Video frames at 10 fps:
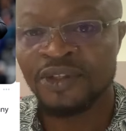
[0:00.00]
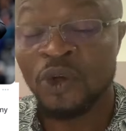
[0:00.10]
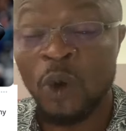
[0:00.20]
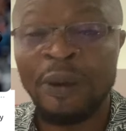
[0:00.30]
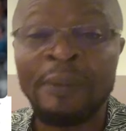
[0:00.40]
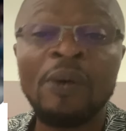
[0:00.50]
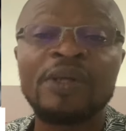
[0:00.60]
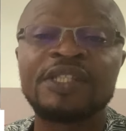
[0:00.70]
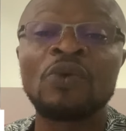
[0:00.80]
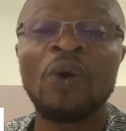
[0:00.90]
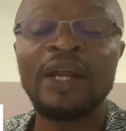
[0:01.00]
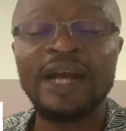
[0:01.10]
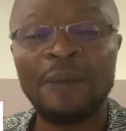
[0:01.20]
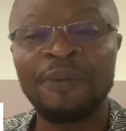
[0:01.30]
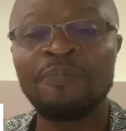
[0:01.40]
Cole Palmer was equally
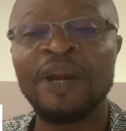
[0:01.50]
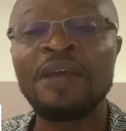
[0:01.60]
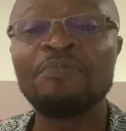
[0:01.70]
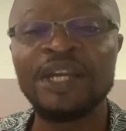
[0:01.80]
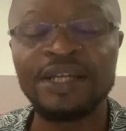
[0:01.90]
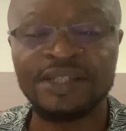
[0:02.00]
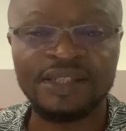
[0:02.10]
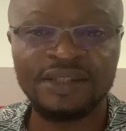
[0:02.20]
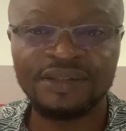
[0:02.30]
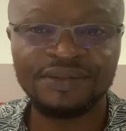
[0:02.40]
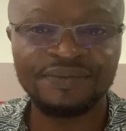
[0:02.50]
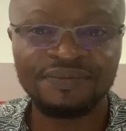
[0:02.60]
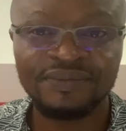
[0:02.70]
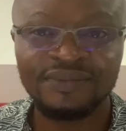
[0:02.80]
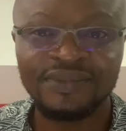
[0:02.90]
happy playing minutes.
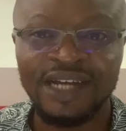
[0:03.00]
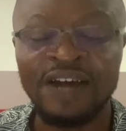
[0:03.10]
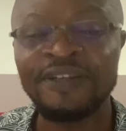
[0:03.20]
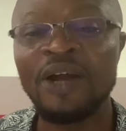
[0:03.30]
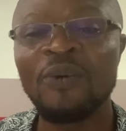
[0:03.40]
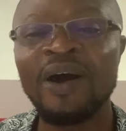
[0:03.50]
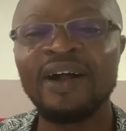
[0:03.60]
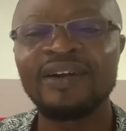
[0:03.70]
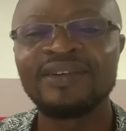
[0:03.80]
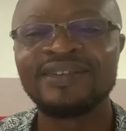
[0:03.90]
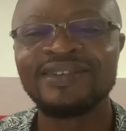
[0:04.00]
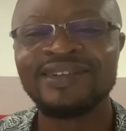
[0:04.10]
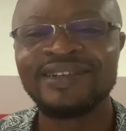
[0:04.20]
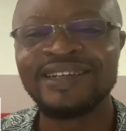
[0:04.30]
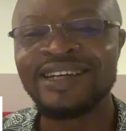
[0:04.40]
After a while,
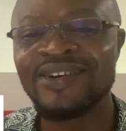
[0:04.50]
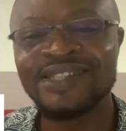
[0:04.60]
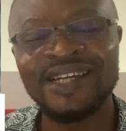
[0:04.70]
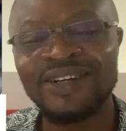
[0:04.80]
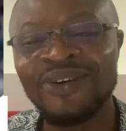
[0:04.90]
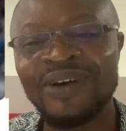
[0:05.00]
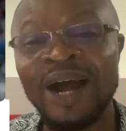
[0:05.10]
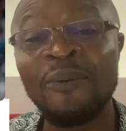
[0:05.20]
he now said, no, I